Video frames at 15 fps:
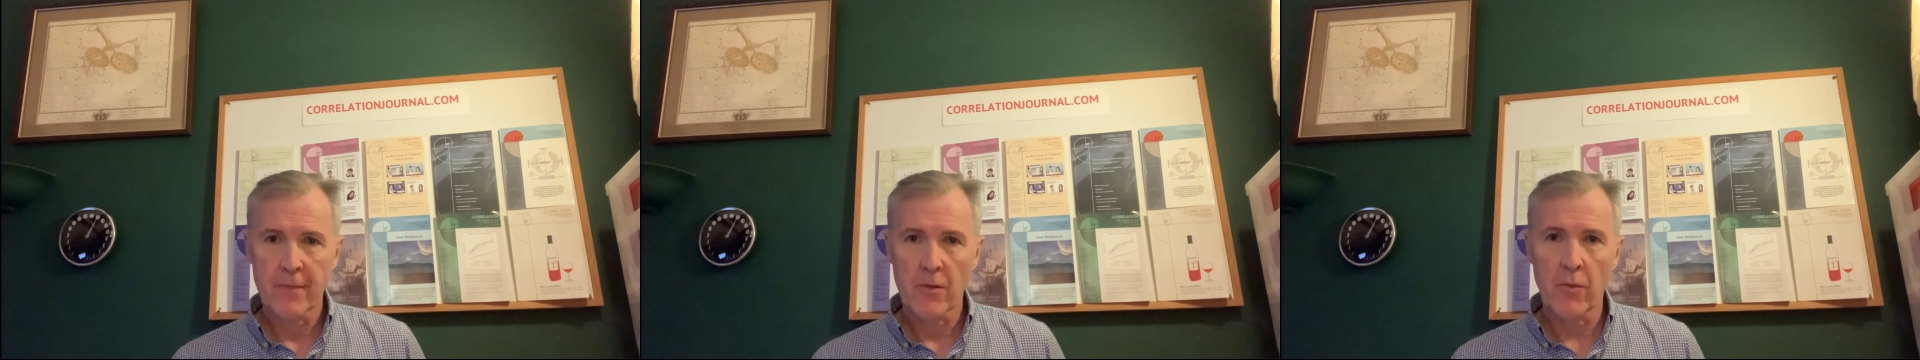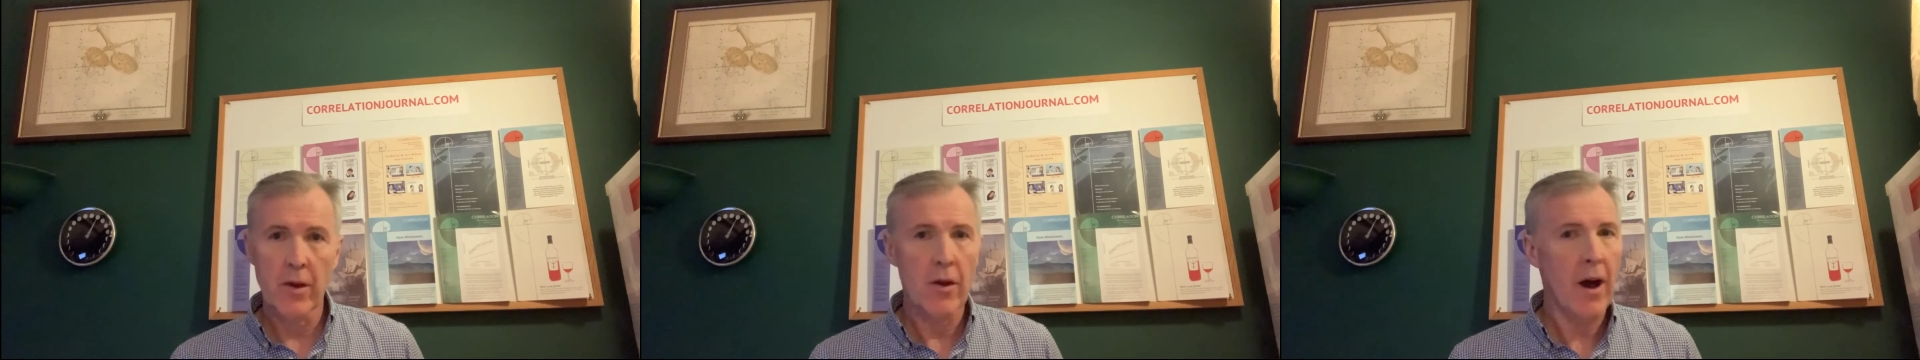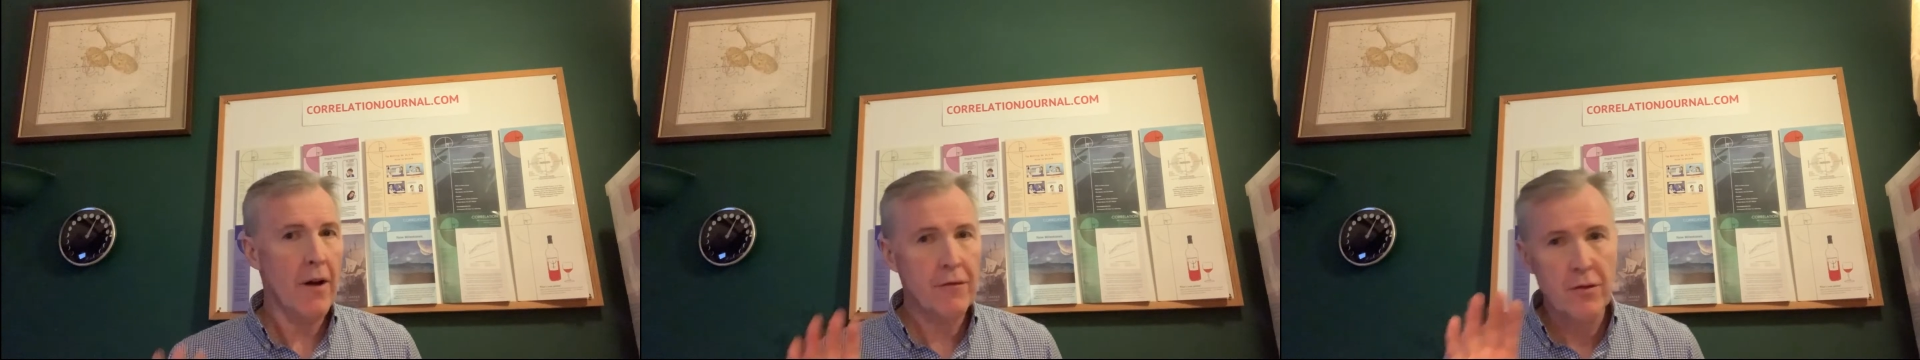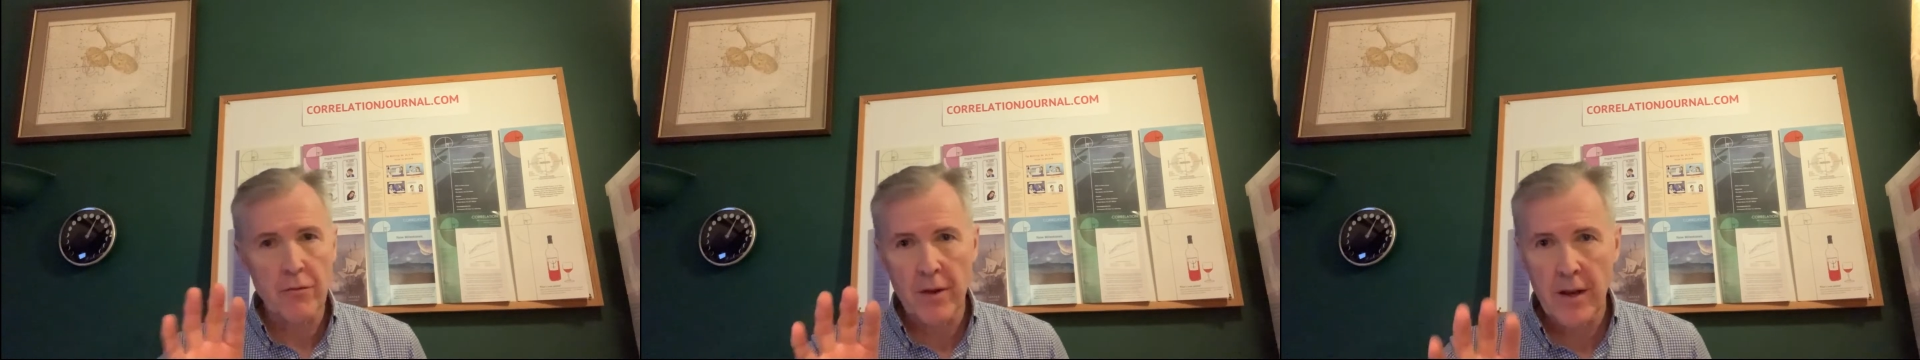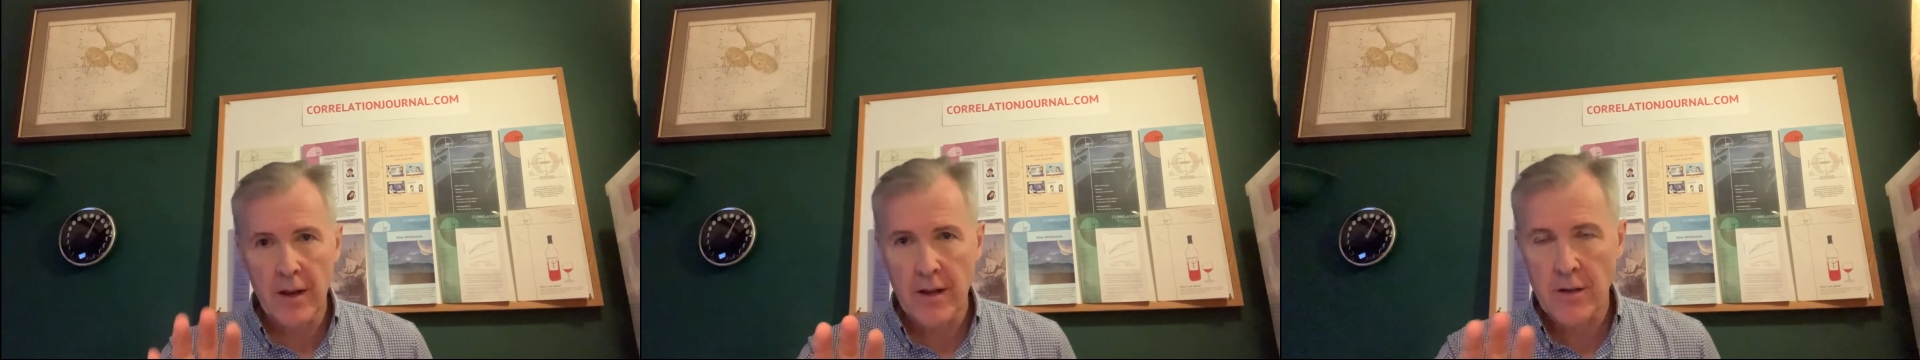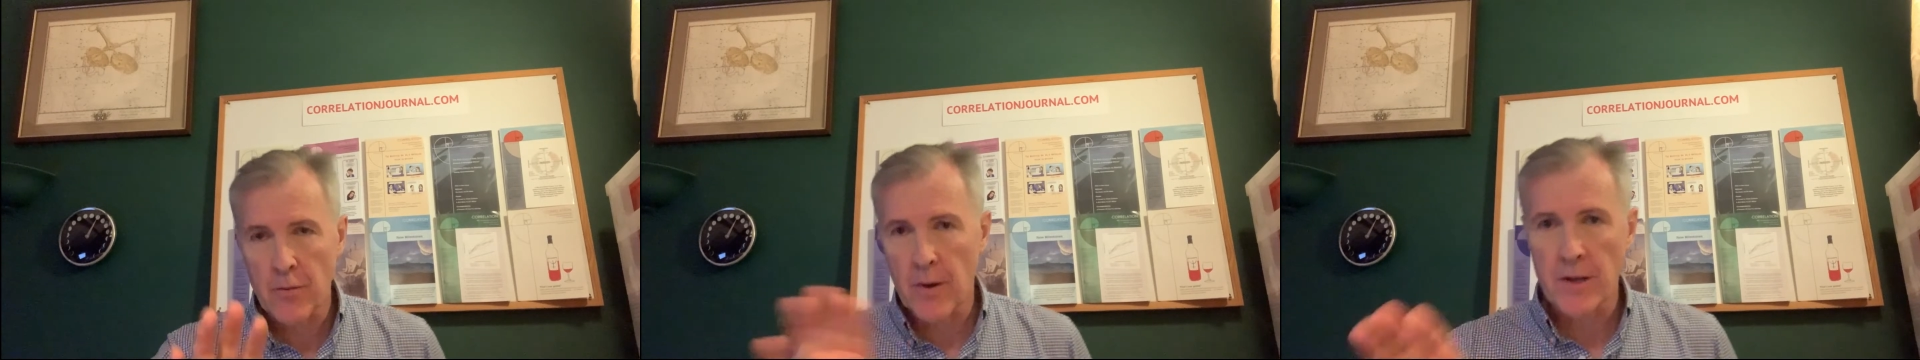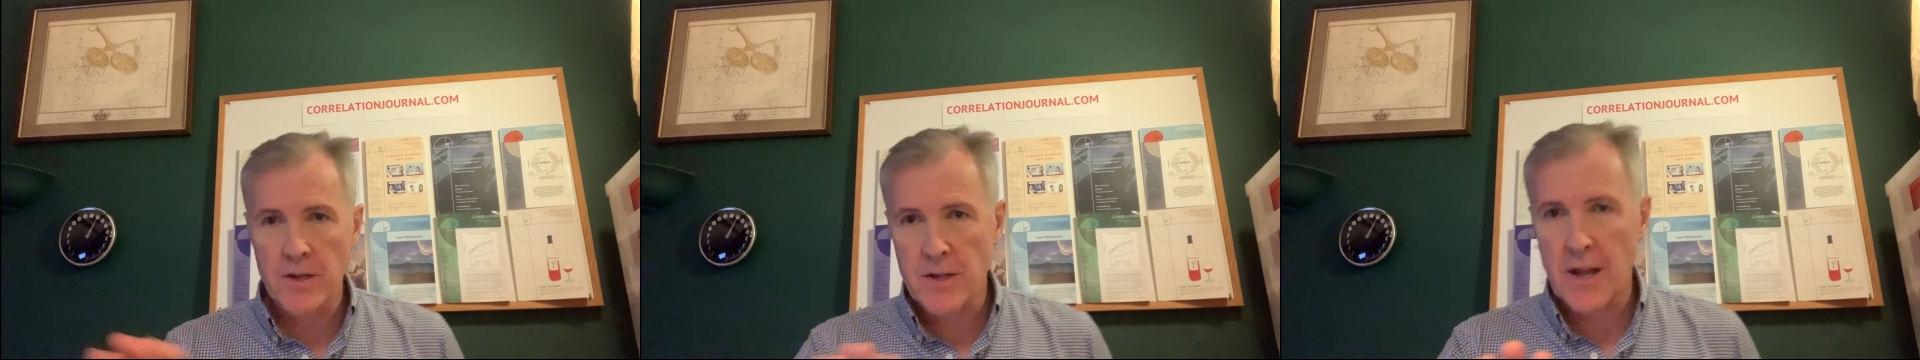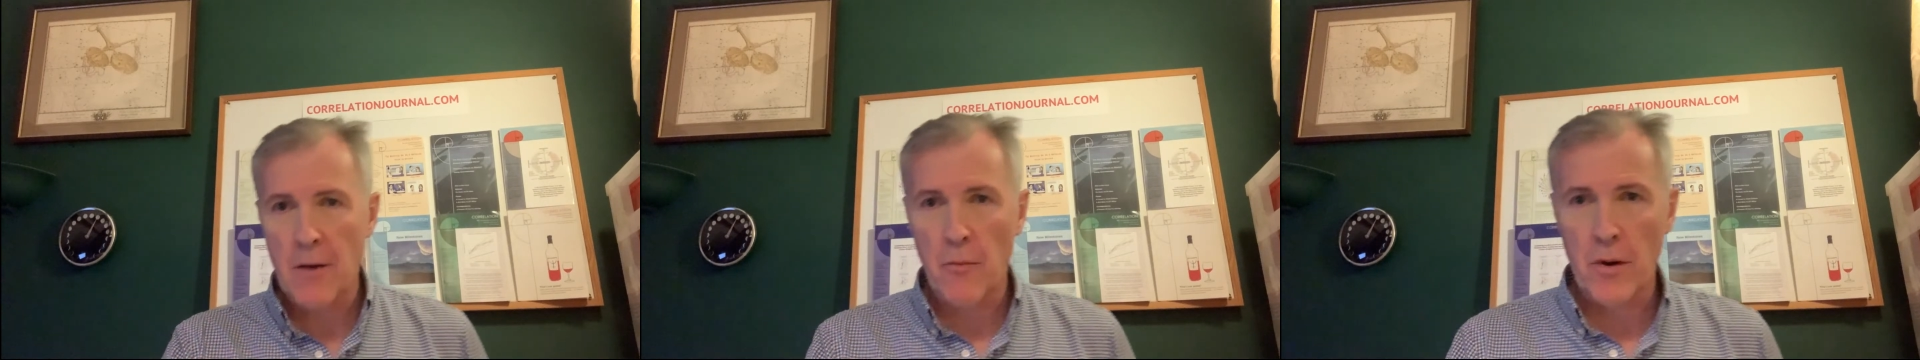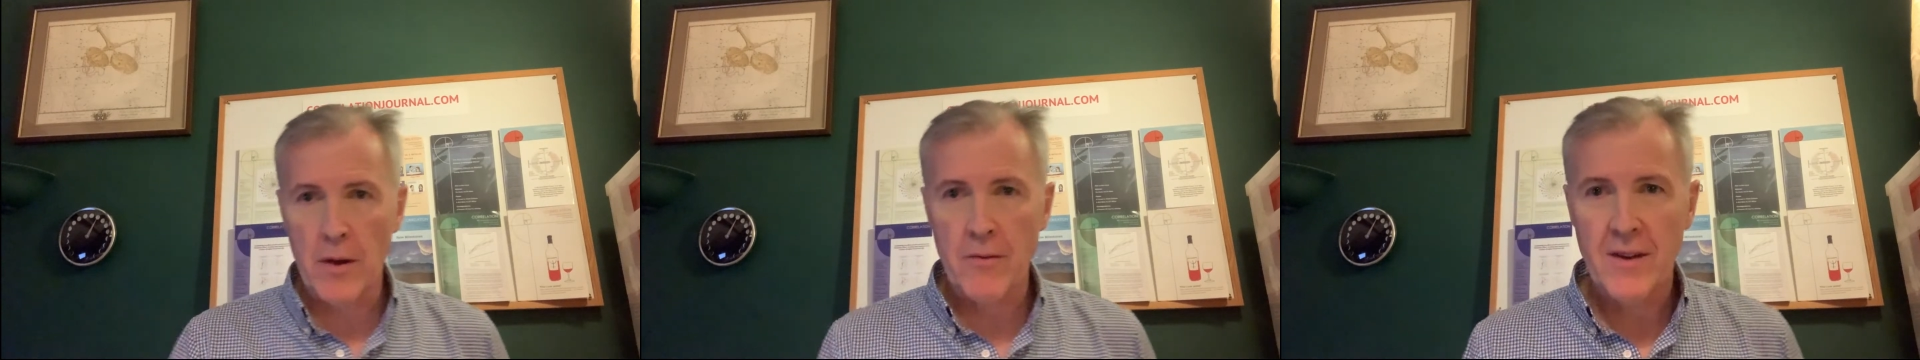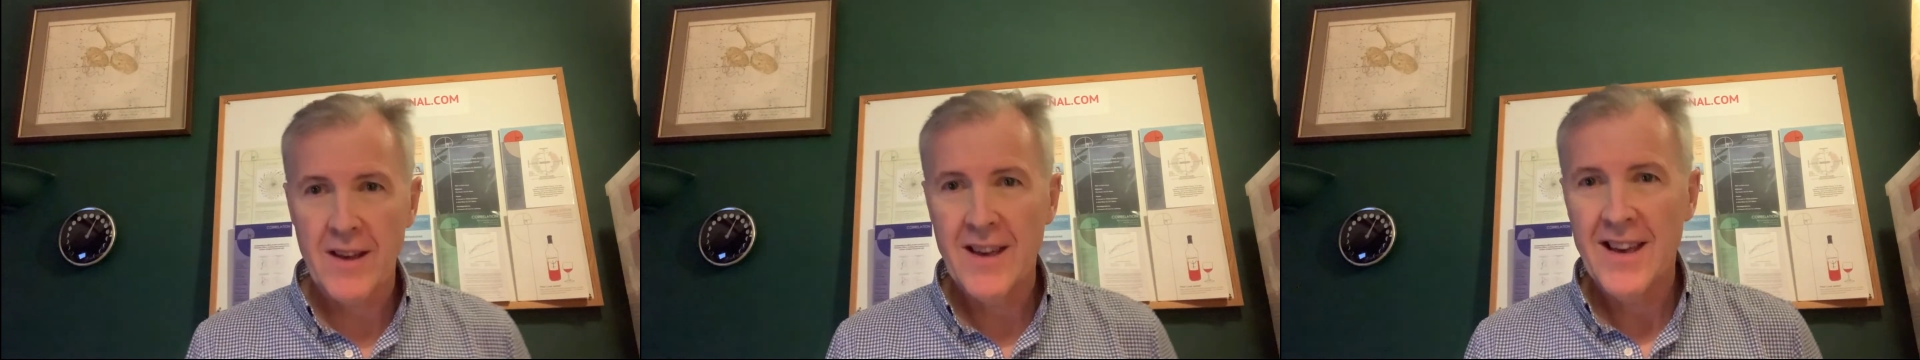Well, you have to read it to understand what
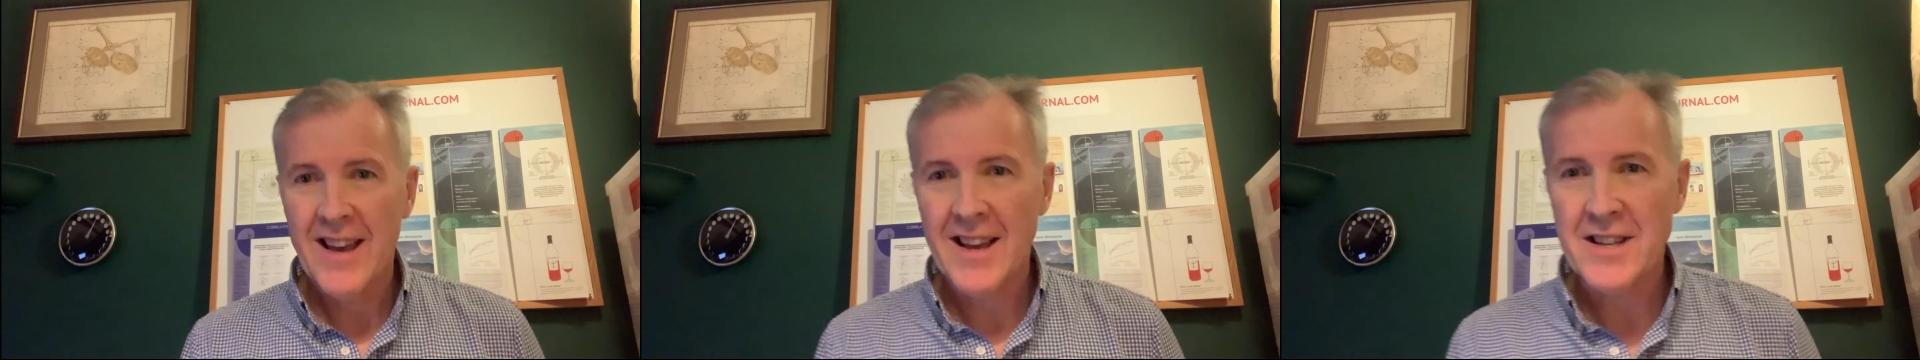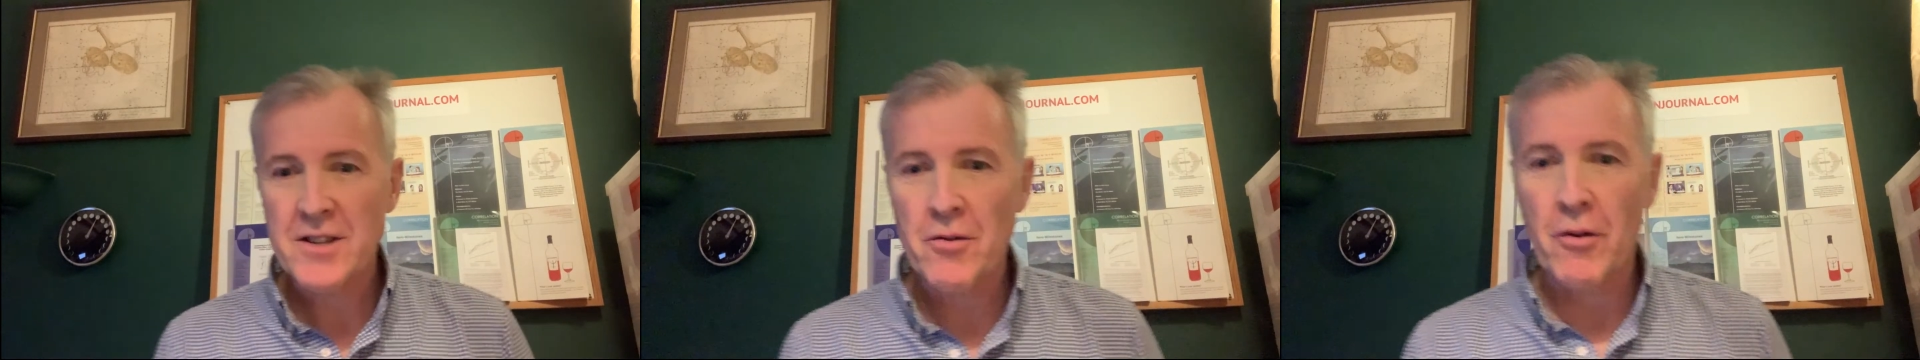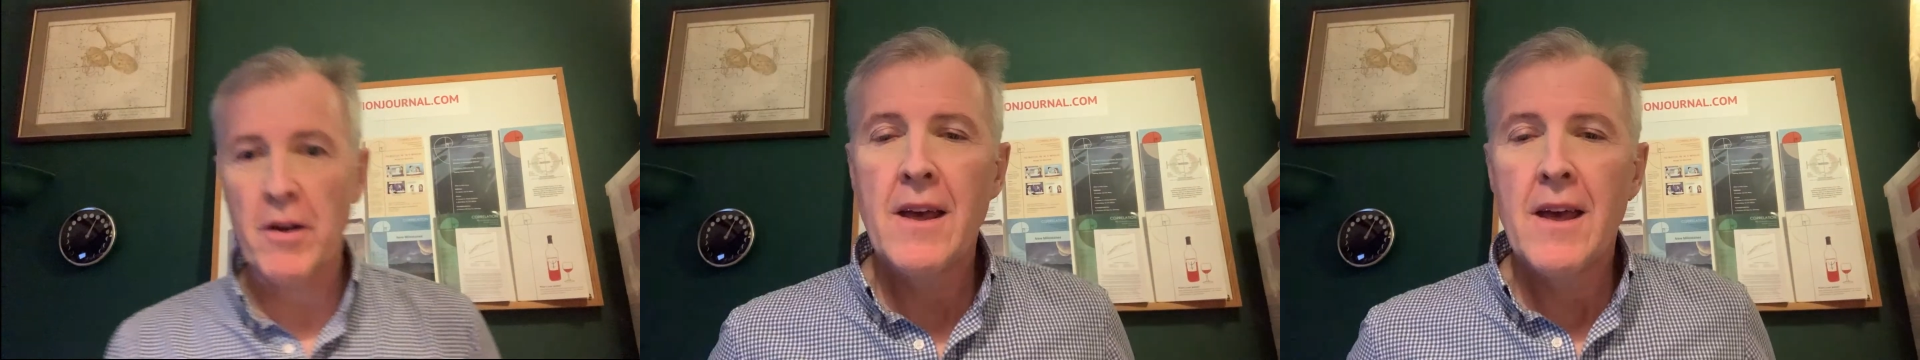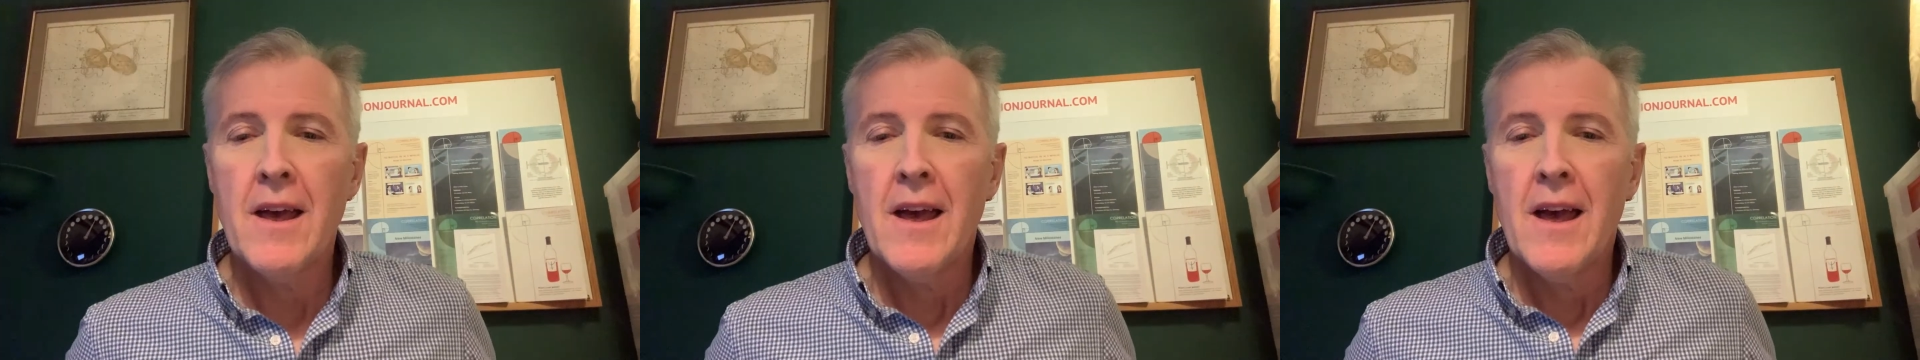he's talking about.